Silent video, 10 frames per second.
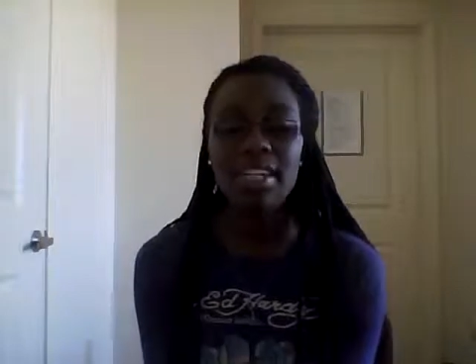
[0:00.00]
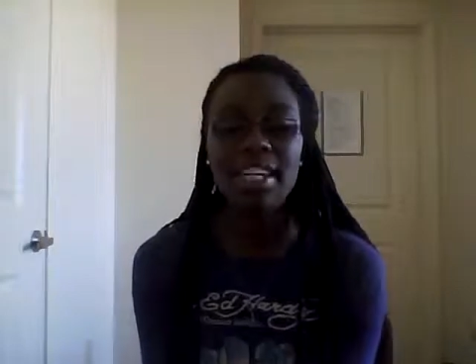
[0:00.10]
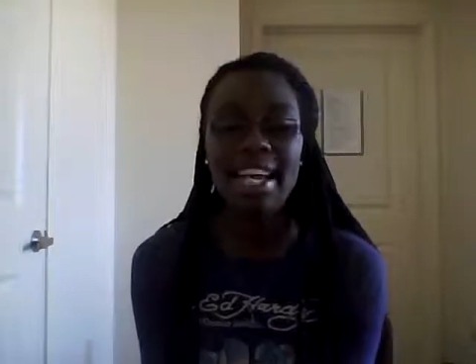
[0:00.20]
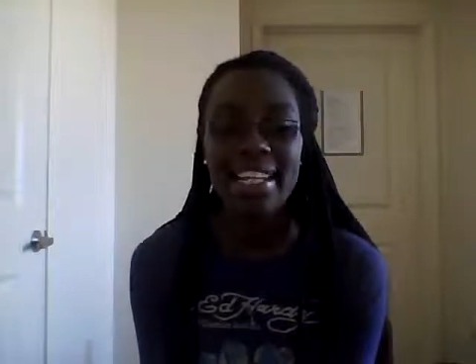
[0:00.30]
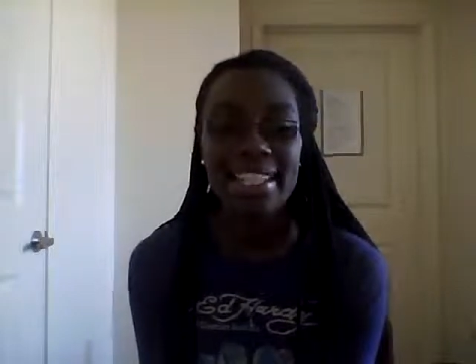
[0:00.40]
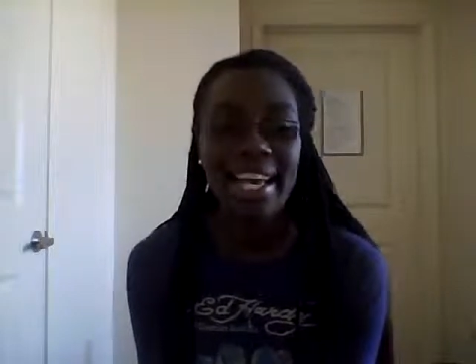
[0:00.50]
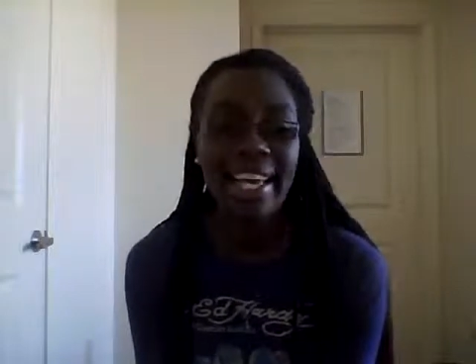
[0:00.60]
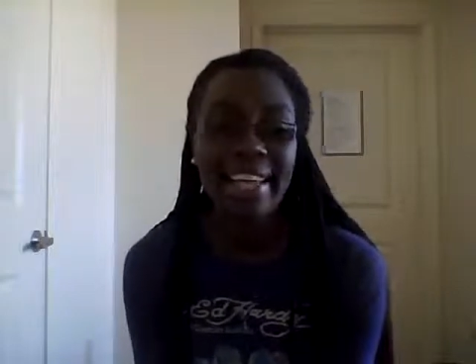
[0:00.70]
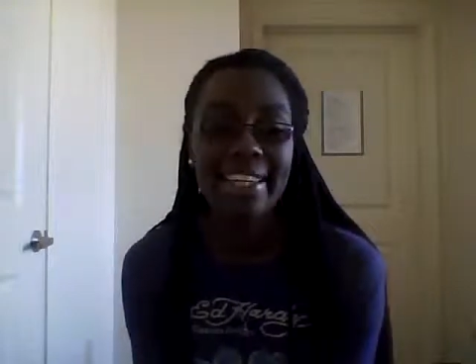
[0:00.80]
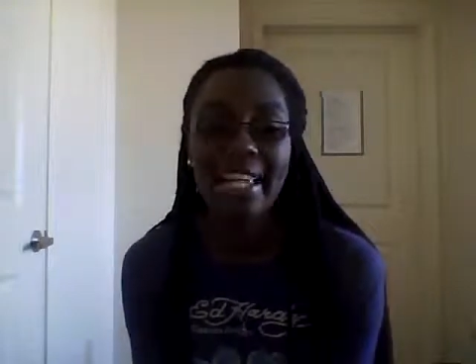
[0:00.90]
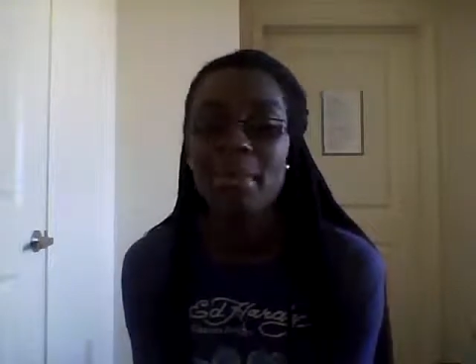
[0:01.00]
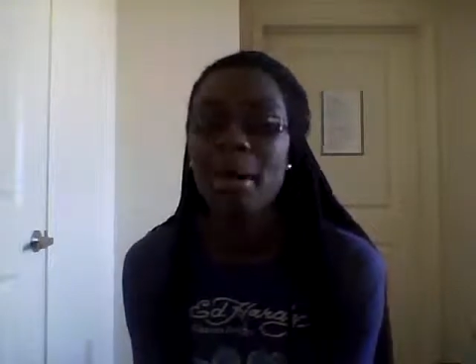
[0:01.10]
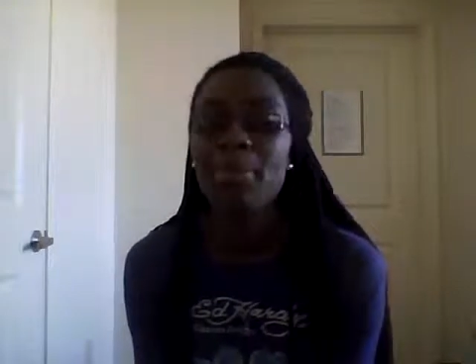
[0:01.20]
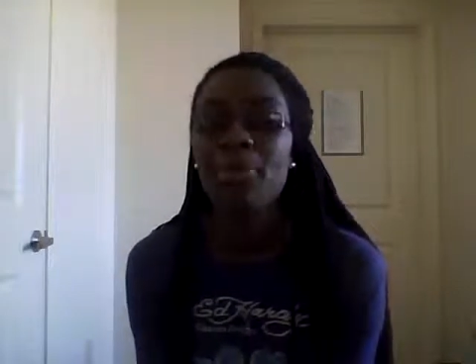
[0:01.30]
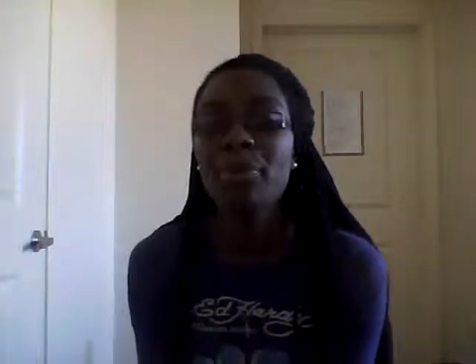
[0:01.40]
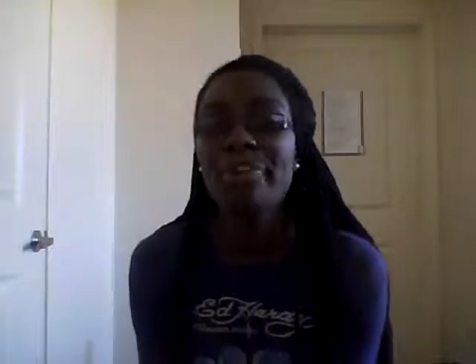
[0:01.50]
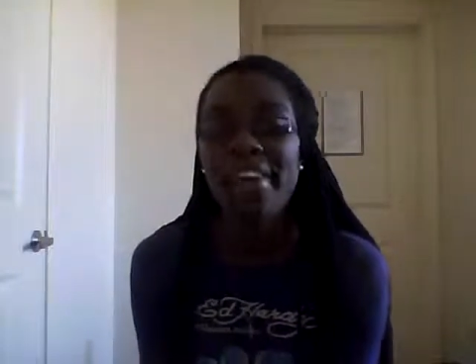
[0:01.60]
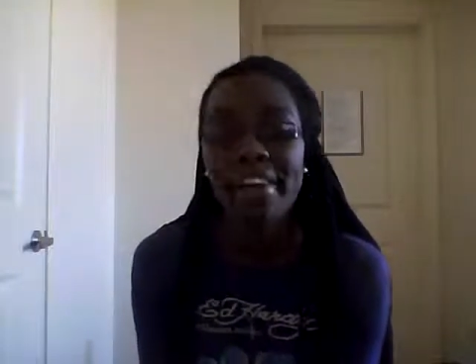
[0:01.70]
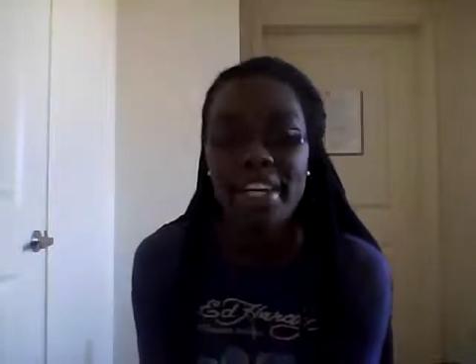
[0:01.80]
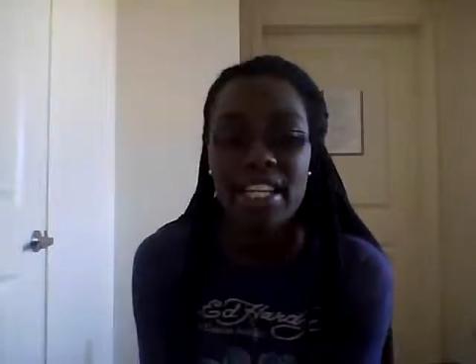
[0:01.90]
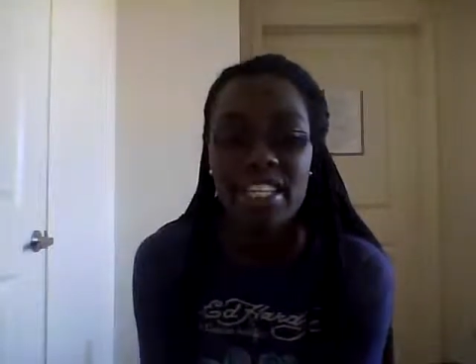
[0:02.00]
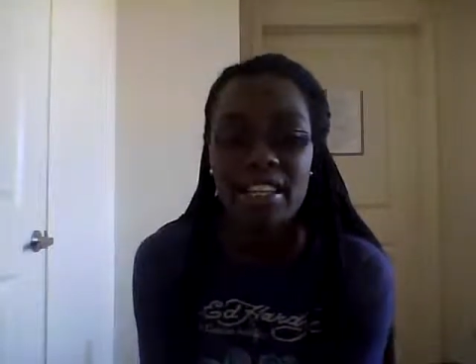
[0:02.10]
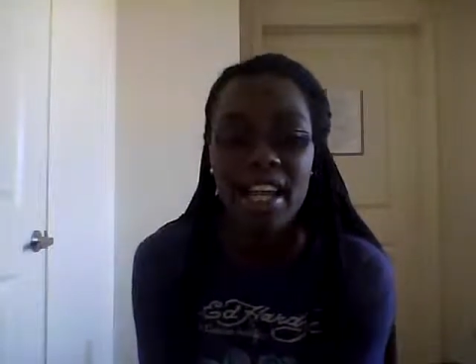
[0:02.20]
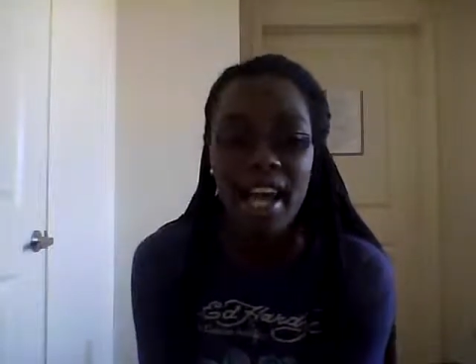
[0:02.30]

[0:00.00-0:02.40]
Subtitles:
Next, I calculate my pool variance.